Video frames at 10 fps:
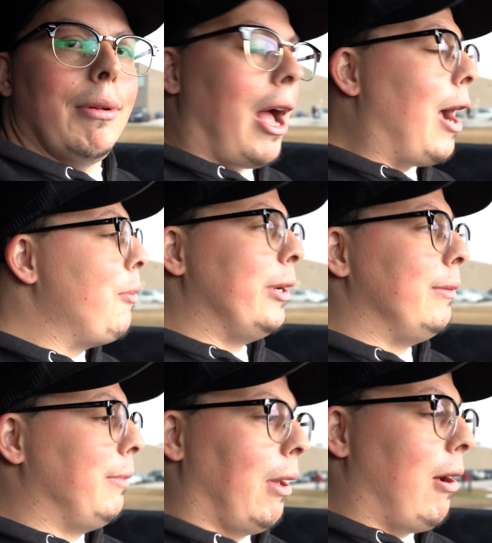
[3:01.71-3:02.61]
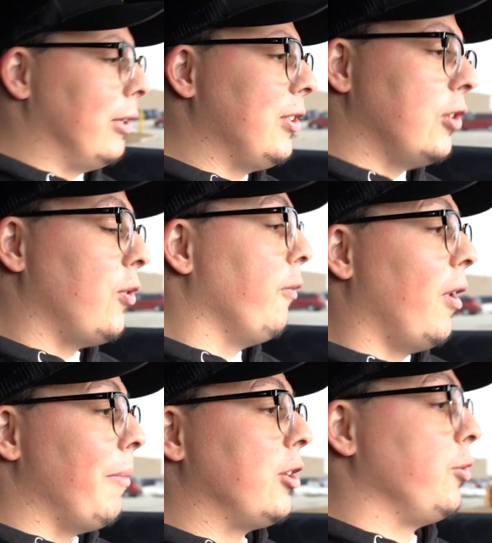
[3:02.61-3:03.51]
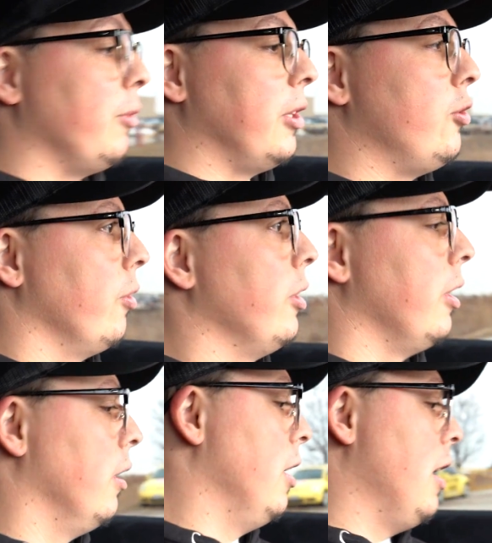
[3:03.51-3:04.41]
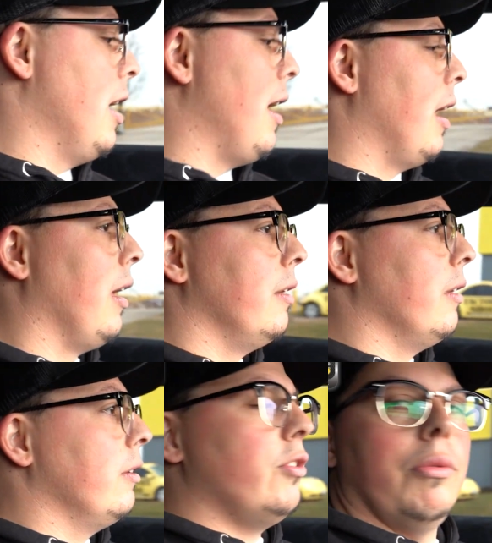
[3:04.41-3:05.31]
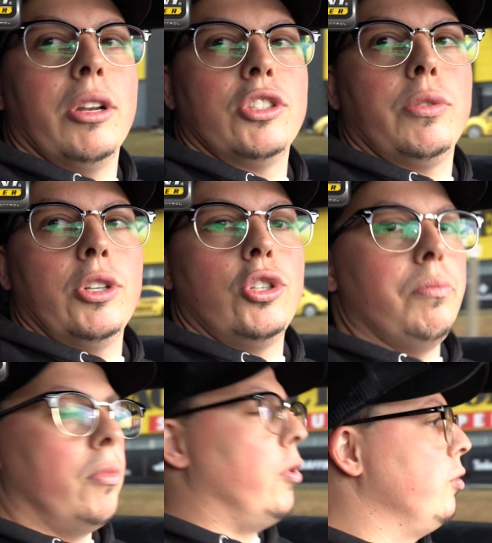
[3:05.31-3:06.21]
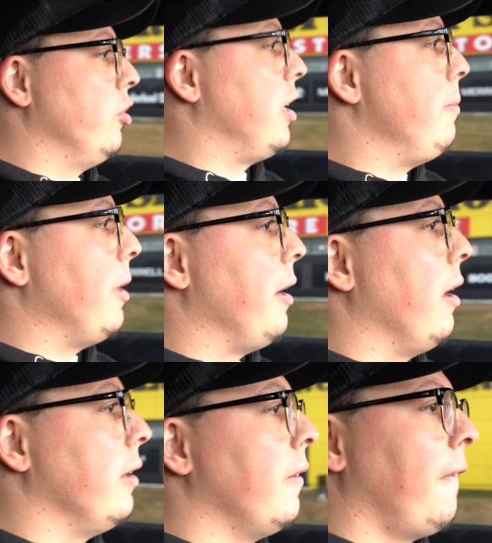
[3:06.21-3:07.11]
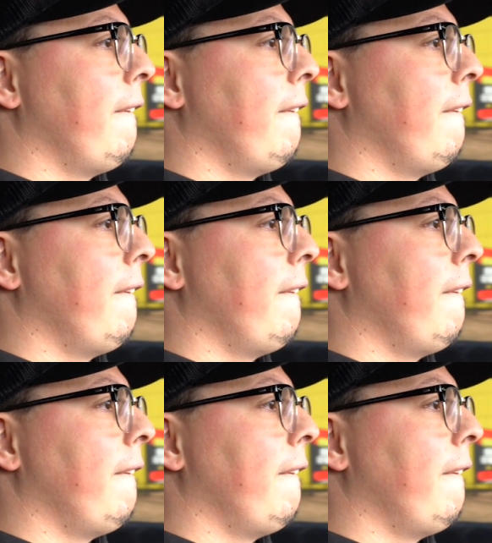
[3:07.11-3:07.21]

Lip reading: I would honestly, so far I'm actually really enjoying it. And you want to switch modes or keep it at 9?